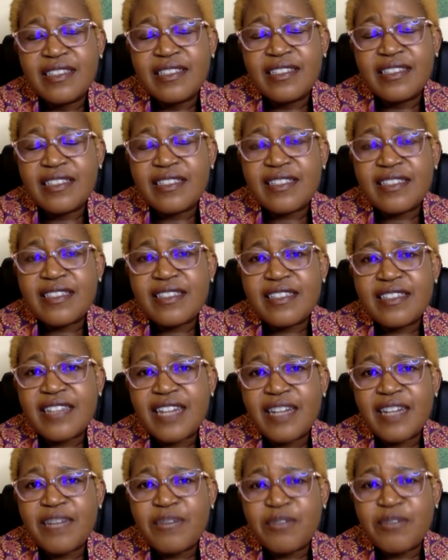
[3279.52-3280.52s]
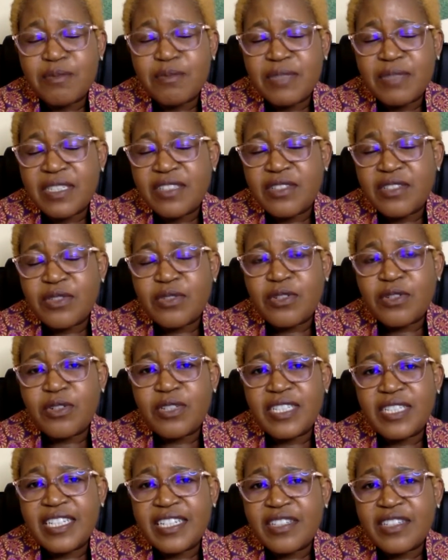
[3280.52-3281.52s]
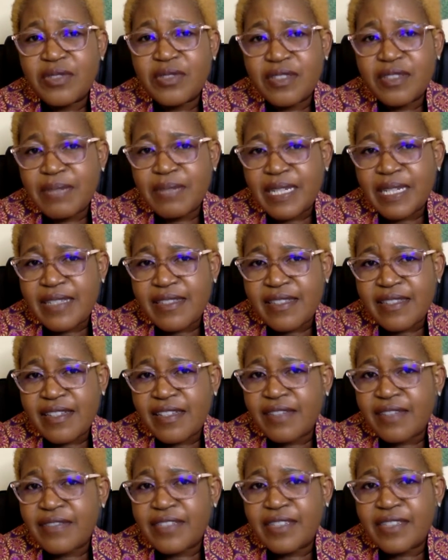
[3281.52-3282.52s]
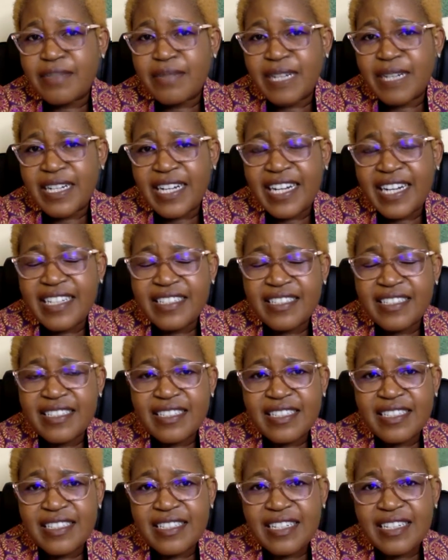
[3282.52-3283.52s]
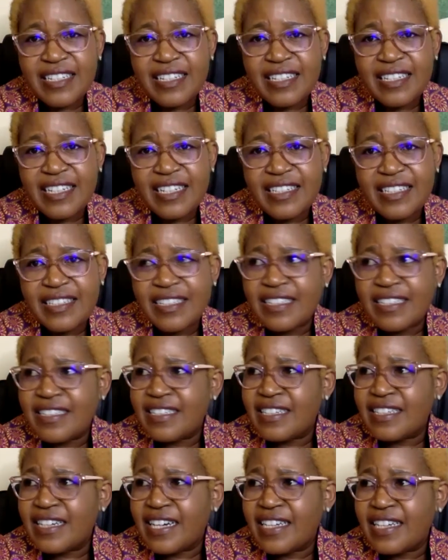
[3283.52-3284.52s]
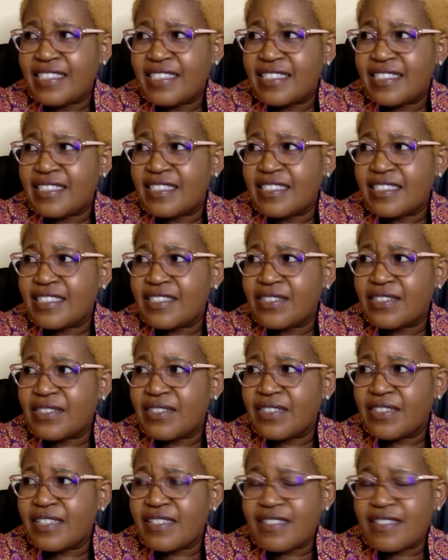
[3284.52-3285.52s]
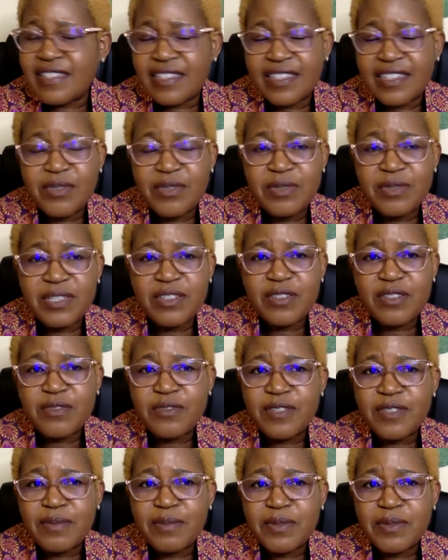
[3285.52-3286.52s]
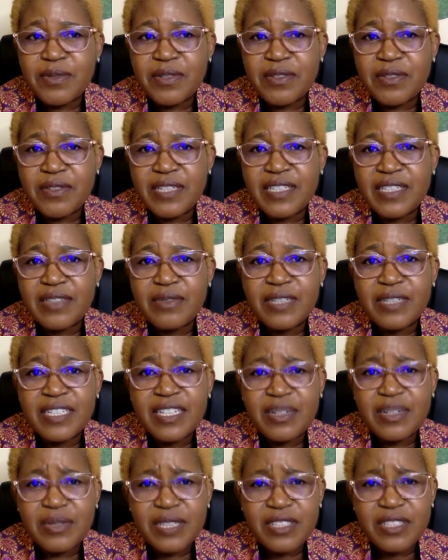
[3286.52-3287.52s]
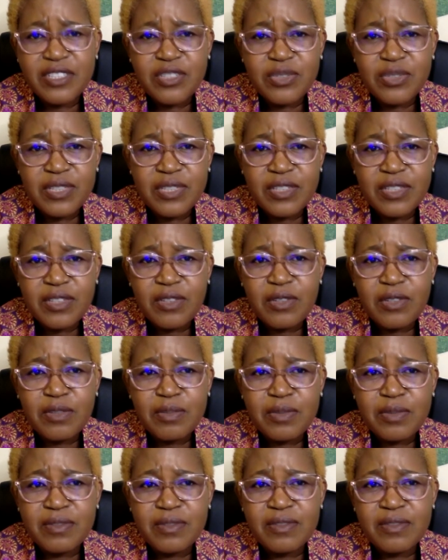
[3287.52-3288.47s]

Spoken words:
This is time for me to connect with myself and I did it earlier in the year. I did it on the 2nd week of February when I went to Ikop.